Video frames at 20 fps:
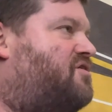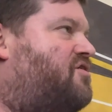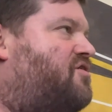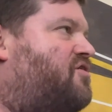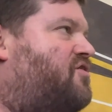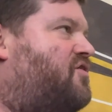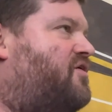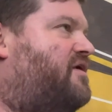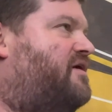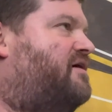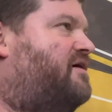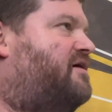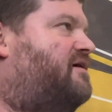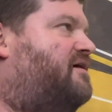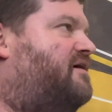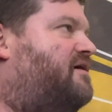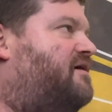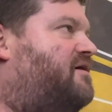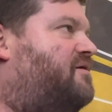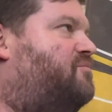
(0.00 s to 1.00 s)
on
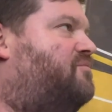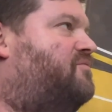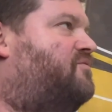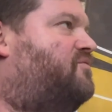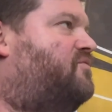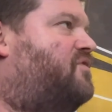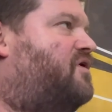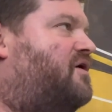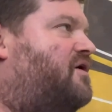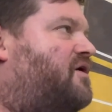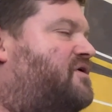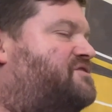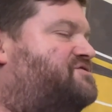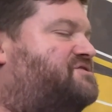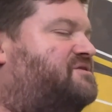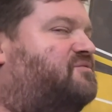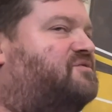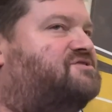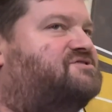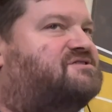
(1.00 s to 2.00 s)
a
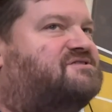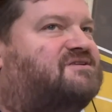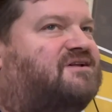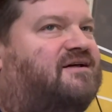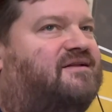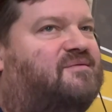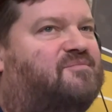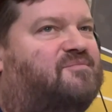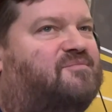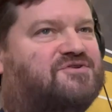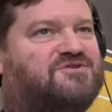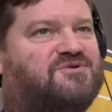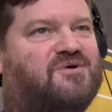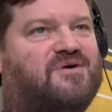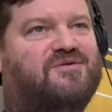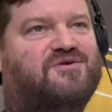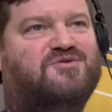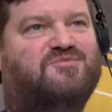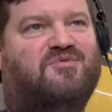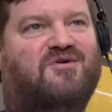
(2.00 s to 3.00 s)
question which slightly puts you
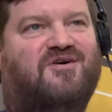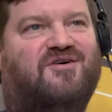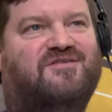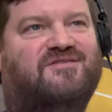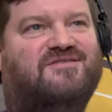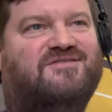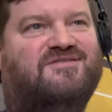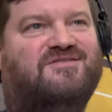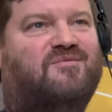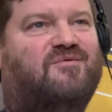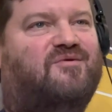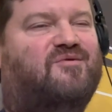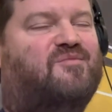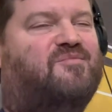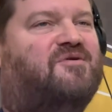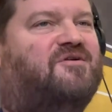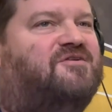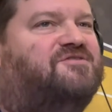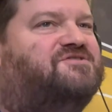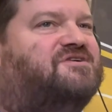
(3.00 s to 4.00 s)
on the spot, so I'm going to
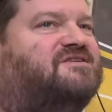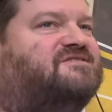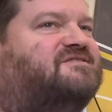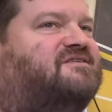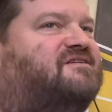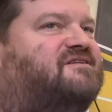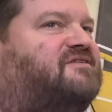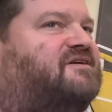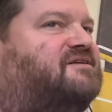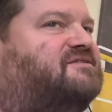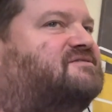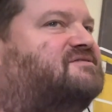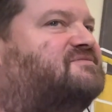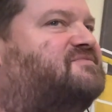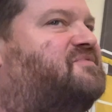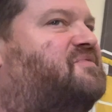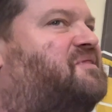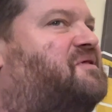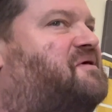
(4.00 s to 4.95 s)
apologize in advance.